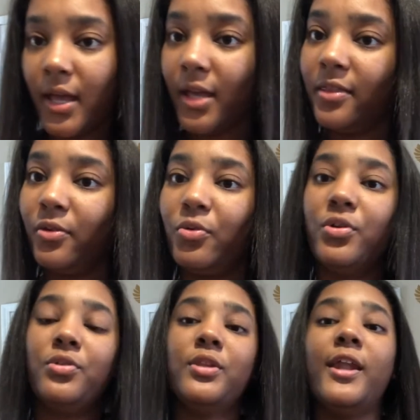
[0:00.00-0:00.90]
and the
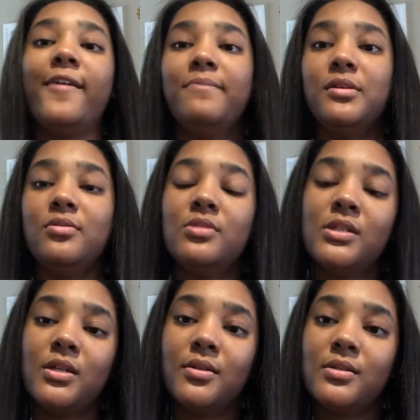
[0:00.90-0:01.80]
oil that I've been
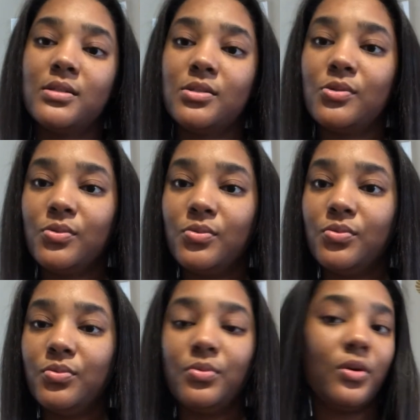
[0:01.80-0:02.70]
using to
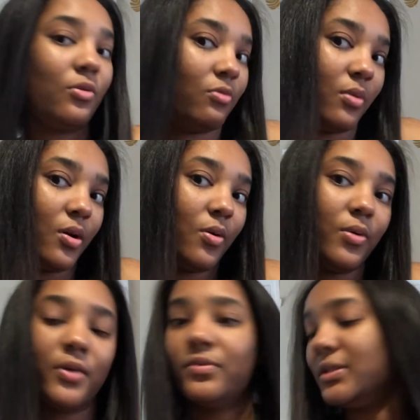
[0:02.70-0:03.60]
grow
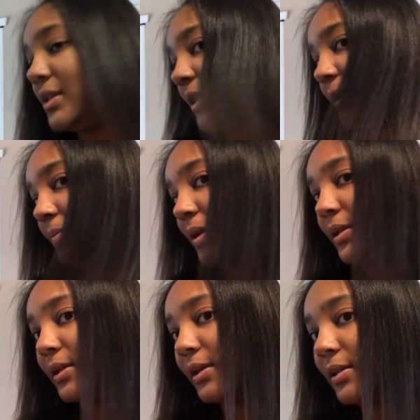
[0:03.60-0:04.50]
and retain
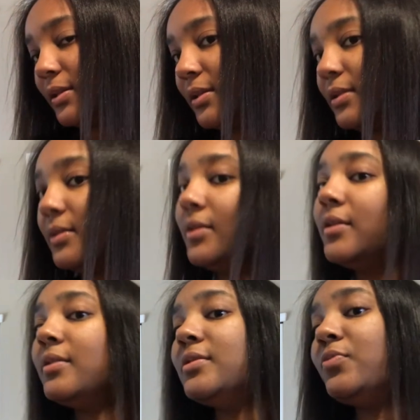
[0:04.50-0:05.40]

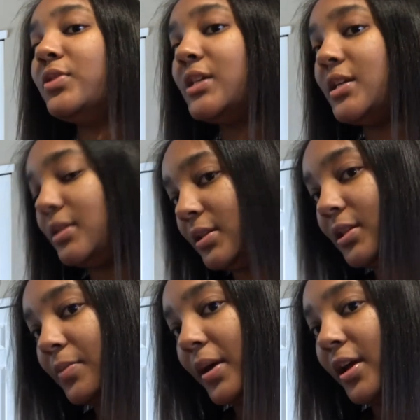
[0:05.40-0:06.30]
the length
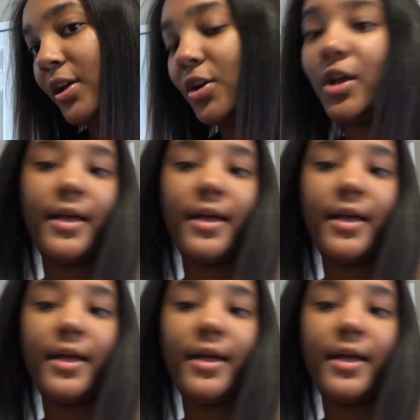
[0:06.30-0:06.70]
of my hair.